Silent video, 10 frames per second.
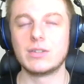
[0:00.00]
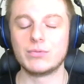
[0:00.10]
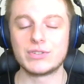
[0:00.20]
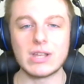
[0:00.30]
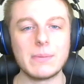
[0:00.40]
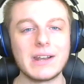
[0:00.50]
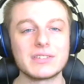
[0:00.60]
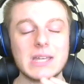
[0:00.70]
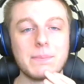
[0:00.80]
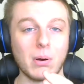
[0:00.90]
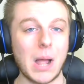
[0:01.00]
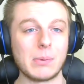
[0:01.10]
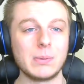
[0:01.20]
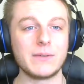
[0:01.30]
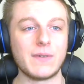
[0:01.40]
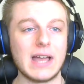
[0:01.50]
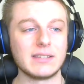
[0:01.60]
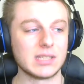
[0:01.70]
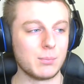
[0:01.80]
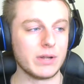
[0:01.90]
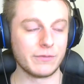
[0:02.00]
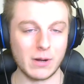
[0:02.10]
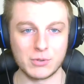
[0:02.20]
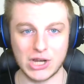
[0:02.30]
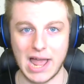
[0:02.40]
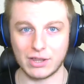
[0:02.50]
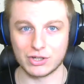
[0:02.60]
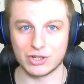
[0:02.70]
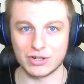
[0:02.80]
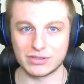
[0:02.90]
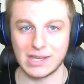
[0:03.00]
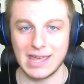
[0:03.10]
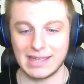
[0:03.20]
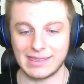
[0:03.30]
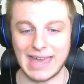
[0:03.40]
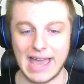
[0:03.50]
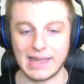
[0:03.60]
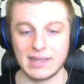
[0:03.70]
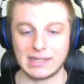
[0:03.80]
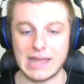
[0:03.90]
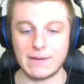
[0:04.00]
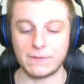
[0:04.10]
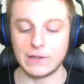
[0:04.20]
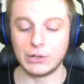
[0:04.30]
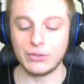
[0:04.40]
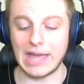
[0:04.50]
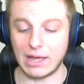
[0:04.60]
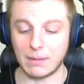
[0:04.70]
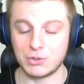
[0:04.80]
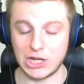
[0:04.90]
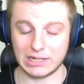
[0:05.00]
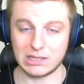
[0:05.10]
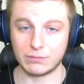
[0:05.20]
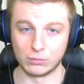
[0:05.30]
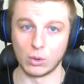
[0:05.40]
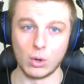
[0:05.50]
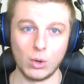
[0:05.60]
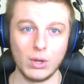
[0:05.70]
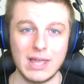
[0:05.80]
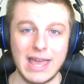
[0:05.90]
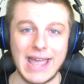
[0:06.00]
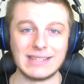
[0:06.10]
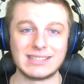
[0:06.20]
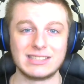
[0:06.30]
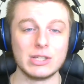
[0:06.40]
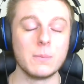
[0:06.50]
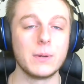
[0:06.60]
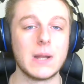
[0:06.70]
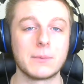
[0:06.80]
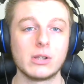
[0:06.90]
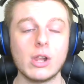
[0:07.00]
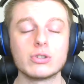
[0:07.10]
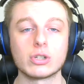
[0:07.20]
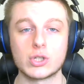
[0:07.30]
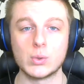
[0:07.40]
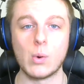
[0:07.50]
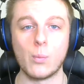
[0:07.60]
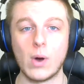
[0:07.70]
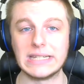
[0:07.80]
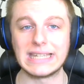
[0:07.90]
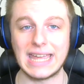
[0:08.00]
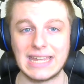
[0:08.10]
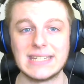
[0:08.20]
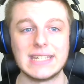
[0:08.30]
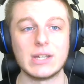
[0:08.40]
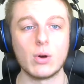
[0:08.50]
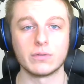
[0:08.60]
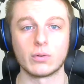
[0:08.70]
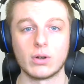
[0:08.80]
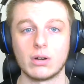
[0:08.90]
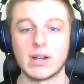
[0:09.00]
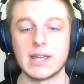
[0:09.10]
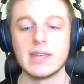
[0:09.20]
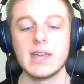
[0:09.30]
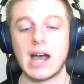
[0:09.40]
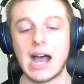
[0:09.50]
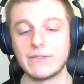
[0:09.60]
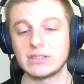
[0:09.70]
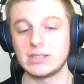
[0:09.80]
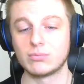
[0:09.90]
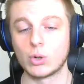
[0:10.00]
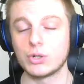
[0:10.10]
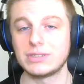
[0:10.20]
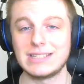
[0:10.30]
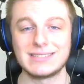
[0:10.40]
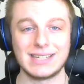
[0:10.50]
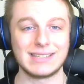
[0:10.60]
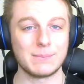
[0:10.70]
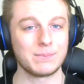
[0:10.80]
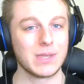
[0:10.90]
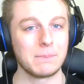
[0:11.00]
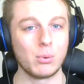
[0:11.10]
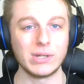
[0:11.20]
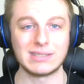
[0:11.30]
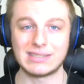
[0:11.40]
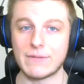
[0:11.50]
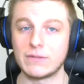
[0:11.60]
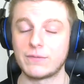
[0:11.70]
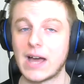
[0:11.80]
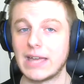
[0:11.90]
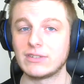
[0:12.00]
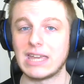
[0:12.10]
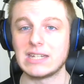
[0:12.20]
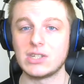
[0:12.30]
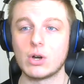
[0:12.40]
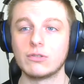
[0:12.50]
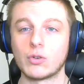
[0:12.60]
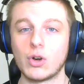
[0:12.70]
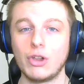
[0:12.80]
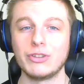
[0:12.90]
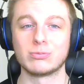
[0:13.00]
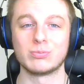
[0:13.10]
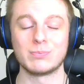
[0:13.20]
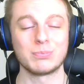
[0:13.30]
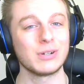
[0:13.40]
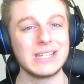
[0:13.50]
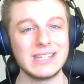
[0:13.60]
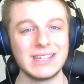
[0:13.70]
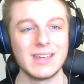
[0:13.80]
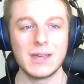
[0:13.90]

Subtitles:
the subliners could probably find someone from challengers that can fill that objective role and still put up closer to a 1 KD overall, right? Obviously, Royalty's like 0.75 KD overall is pretty